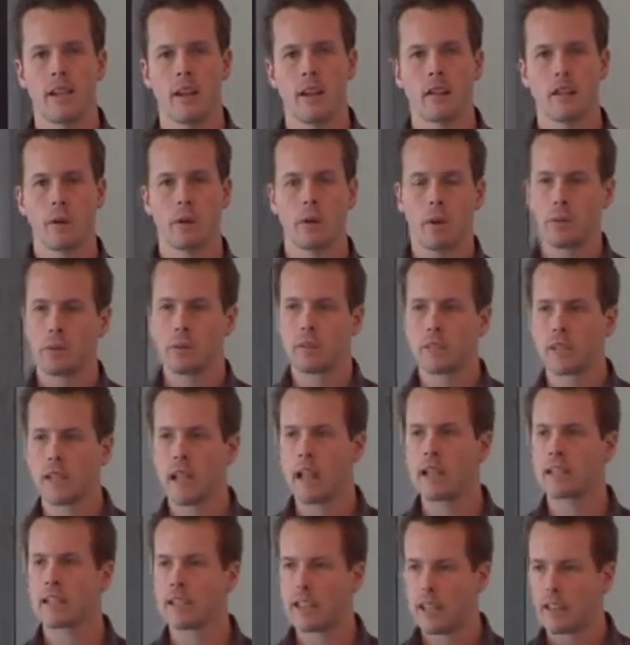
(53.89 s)
So once we
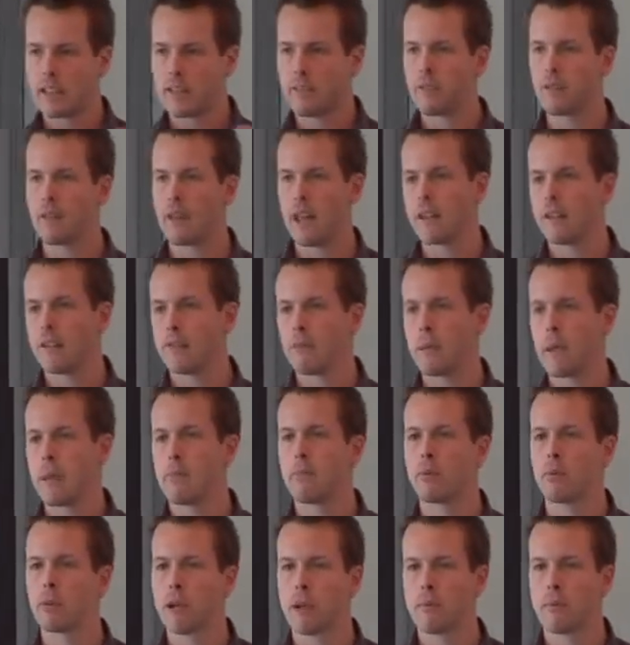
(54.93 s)
start to get the flood of
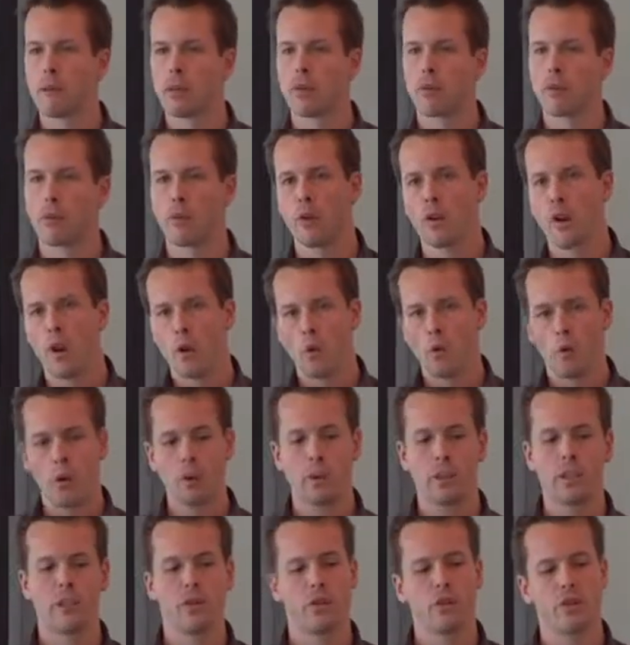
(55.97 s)
people coming through, what do
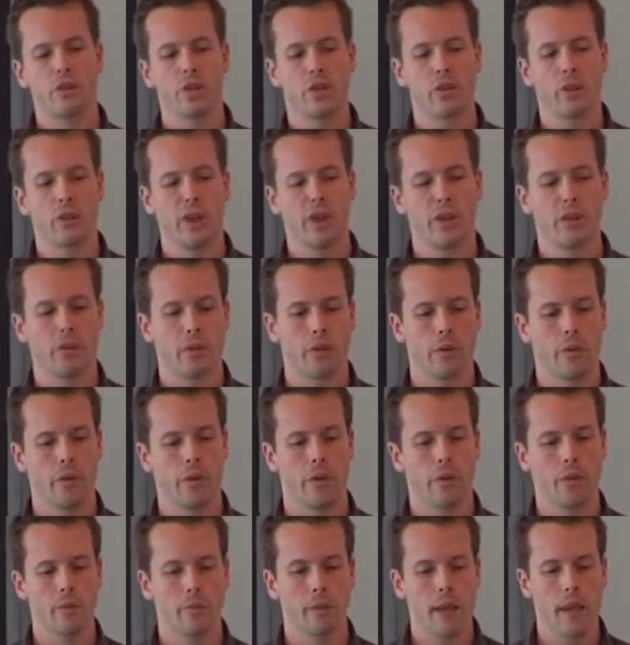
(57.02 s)
we do to screen through
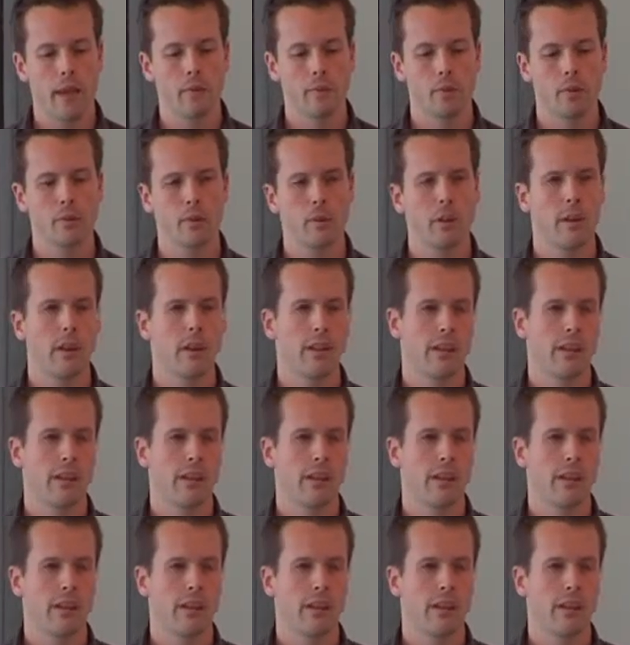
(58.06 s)
those people?